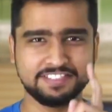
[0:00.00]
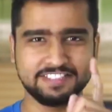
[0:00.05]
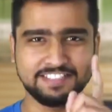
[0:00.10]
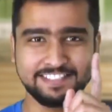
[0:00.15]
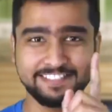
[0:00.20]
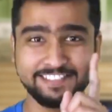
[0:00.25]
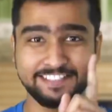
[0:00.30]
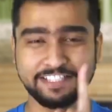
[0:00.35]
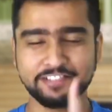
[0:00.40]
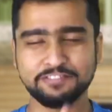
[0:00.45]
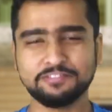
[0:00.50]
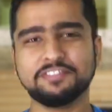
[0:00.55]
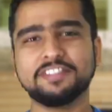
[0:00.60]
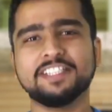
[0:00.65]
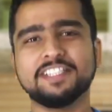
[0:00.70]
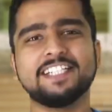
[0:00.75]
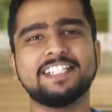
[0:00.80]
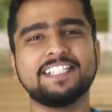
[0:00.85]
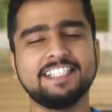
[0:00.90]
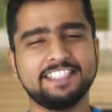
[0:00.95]

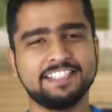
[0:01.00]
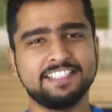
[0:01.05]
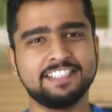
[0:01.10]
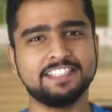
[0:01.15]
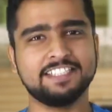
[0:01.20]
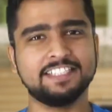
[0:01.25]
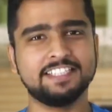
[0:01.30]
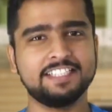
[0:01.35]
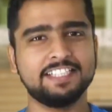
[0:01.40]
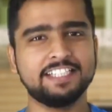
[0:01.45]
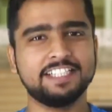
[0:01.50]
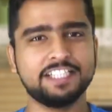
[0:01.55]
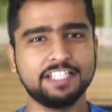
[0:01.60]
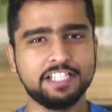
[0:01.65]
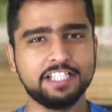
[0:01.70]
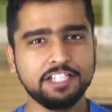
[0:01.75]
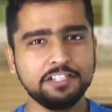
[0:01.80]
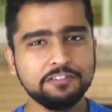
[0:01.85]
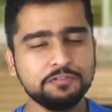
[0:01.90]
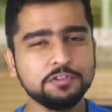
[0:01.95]
Definitely.
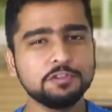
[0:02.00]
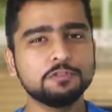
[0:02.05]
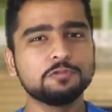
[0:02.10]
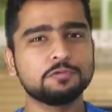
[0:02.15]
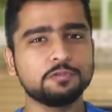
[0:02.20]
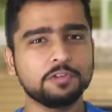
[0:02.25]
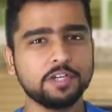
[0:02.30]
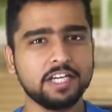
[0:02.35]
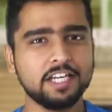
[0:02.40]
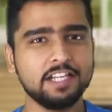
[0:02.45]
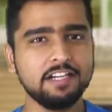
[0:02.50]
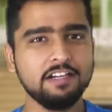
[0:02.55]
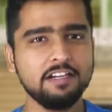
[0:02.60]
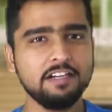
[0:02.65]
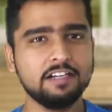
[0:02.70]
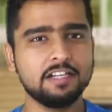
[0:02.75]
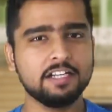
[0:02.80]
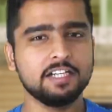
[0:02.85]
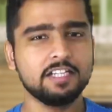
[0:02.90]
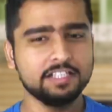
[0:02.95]
If you fail,
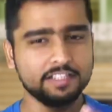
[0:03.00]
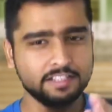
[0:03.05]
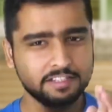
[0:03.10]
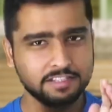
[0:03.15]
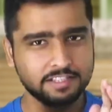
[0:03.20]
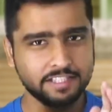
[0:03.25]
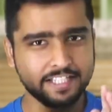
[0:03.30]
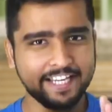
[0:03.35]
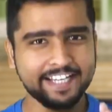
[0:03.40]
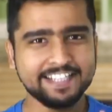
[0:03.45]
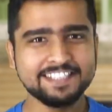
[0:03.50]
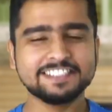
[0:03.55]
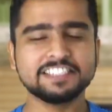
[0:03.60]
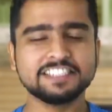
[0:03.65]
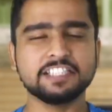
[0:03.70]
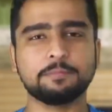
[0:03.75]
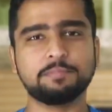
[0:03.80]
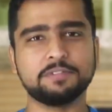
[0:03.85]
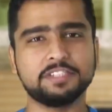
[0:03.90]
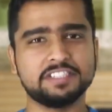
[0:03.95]

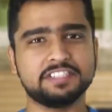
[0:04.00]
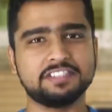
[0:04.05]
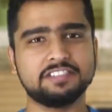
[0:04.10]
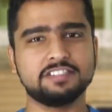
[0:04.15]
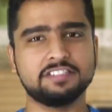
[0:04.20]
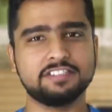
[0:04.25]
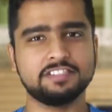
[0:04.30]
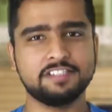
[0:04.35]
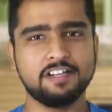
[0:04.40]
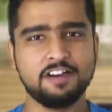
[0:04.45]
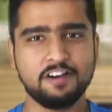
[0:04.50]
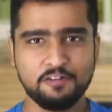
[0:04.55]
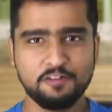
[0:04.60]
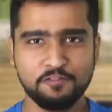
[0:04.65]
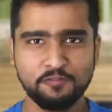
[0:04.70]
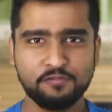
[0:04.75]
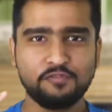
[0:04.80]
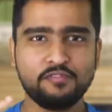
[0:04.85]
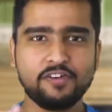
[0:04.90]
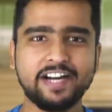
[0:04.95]
accept it.
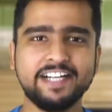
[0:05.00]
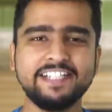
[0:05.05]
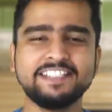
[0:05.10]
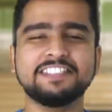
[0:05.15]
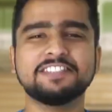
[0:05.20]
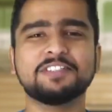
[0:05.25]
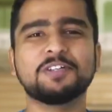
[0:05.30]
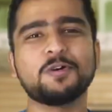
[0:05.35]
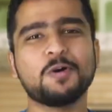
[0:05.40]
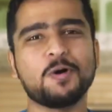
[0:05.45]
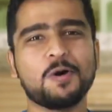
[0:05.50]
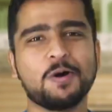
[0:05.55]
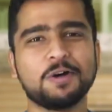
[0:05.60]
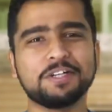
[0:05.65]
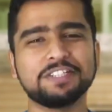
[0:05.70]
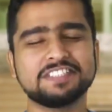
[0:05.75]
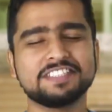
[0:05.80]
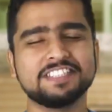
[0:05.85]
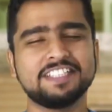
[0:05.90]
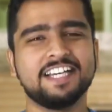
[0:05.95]
Find the
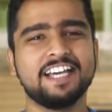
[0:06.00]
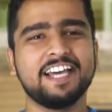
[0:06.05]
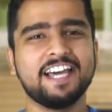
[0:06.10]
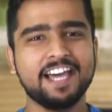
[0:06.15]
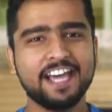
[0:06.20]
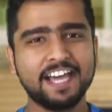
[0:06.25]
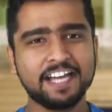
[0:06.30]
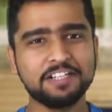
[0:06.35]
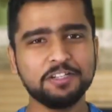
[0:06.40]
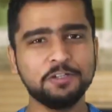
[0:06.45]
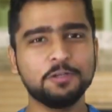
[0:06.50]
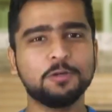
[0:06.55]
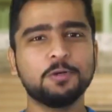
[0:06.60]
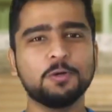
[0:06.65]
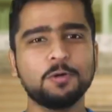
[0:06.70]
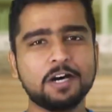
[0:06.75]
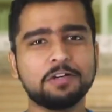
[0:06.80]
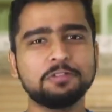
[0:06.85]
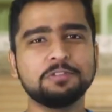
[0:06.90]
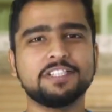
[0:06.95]
cause and go
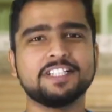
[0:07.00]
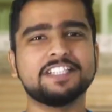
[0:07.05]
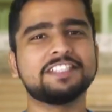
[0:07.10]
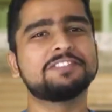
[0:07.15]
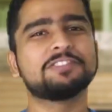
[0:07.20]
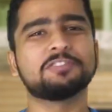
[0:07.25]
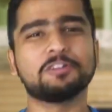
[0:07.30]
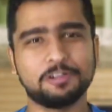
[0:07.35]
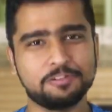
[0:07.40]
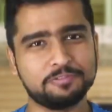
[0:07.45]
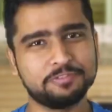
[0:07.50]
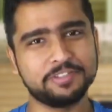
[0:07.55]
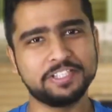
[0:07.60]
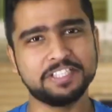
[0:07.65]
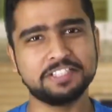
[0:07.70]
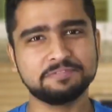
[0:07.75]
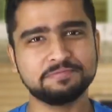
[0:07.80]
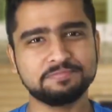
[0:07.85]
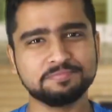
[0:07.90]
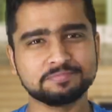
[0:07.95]
out and solve it.
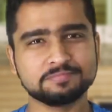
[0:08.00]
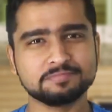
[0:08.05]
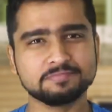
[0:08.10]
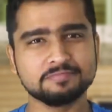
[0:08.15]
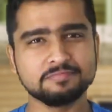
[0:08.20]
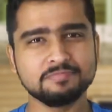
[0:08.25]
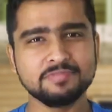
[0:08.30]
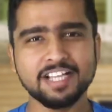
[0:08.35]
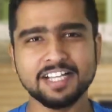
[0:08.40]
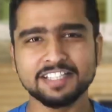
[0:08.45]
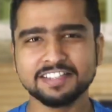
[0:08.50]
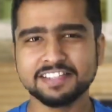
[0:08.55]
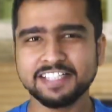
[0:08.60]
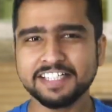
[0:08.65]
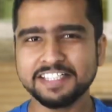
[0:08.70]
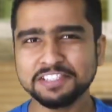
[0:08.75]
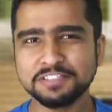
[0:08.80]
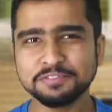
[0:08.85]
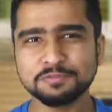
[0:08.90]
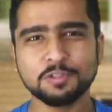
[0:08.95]

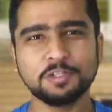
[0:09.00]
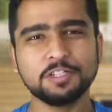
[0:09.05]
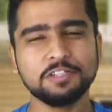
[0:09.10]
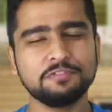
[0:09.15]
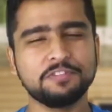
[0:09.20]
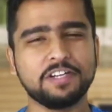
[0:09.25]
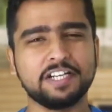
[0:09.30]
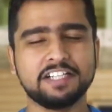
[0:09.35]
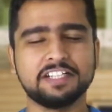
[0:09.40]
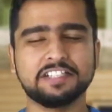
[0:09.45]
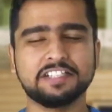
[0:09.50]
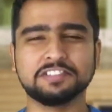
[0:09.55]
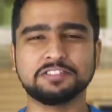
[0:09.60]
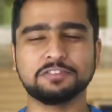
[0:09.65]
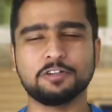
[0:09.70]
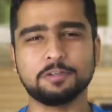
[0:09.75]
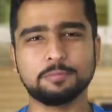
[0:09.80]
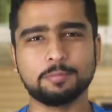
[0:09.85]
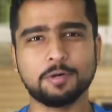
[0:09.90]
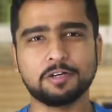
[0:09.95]
That is what failure is
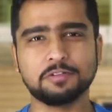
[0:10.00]
all about.